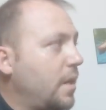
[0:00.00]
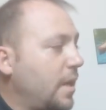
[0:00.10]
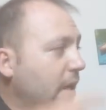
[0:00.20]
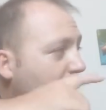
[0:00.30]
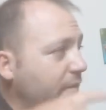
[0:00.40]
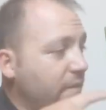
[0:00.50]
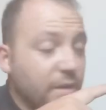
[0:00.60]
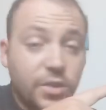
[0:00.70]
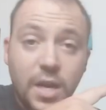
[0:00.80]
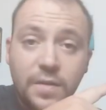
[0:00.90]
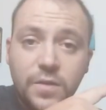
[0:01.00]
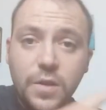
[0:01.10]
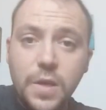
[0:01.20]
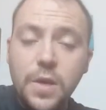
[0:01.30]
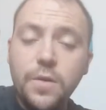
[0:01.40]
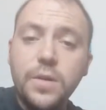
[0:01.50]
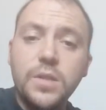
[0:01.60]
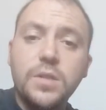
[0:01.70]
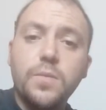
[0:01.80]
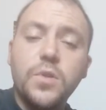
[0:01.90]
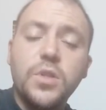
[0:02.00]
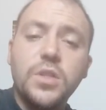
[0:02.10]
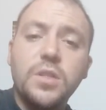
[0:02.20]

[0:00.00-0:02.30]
And I have a chanter here, which is